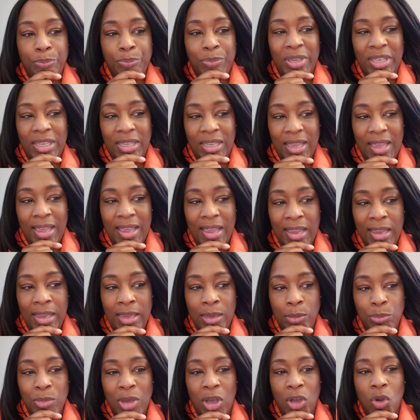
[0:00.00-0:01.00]

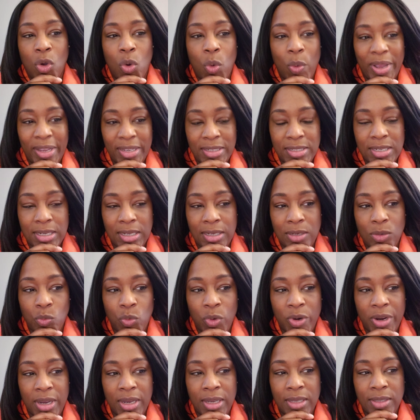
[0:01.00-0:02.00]
became acquainted
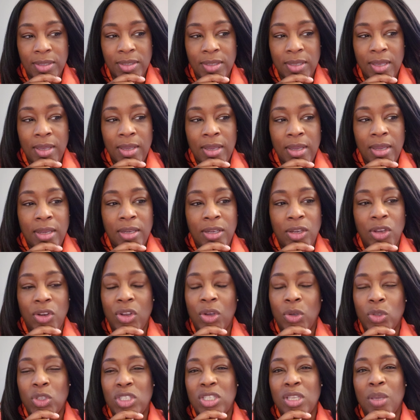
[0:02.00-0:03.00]
with, you
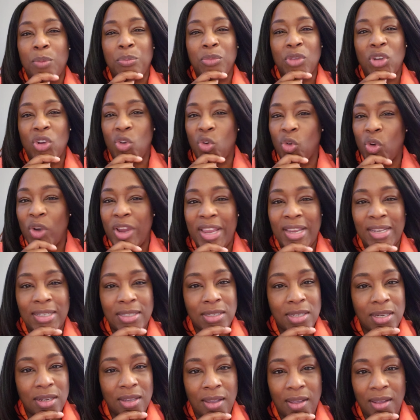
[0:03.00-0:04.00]
know, some
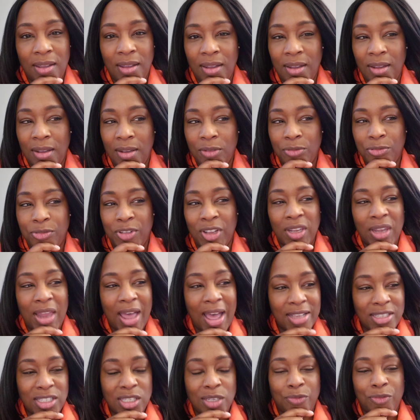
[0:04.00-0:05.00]
great
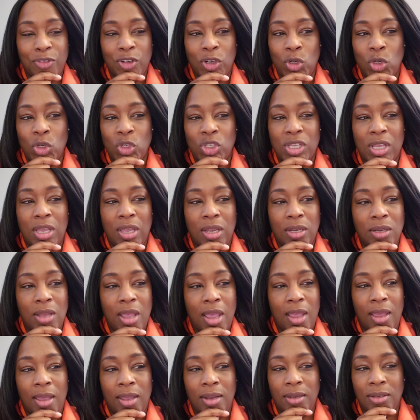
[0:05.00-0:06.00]
philosophers
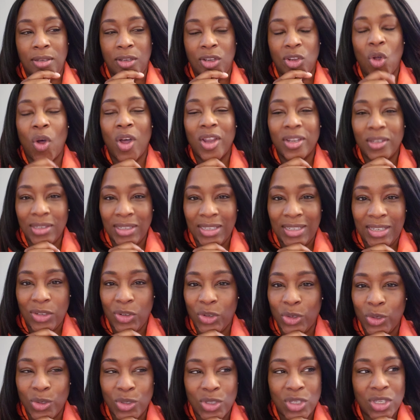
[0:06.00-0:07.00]
and thought
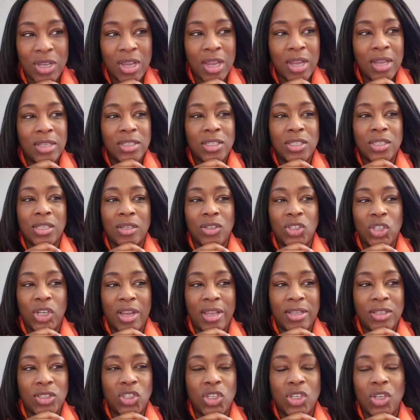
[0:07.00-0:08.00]
leaders, such
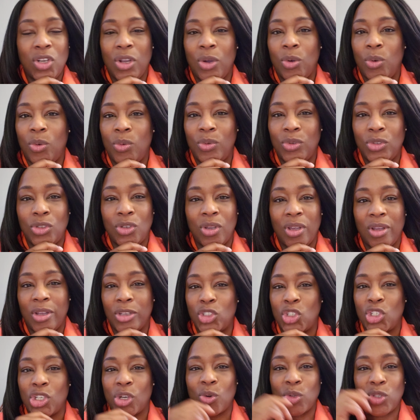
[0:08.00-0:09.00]
as, you know,
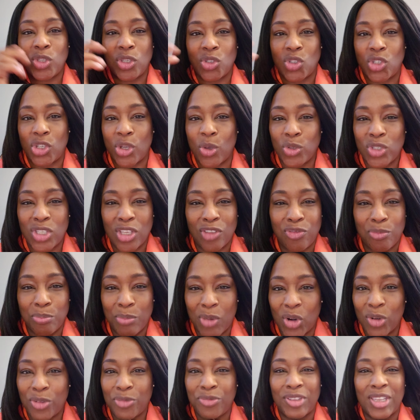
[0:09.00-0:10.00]
Joseph
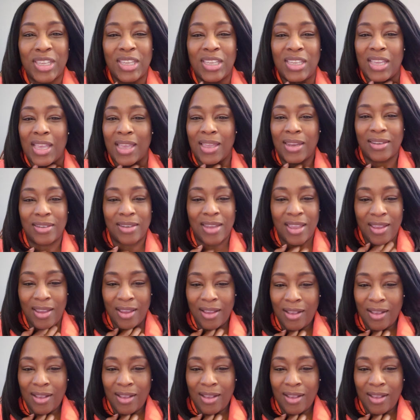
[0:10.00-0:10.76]
Murphy and,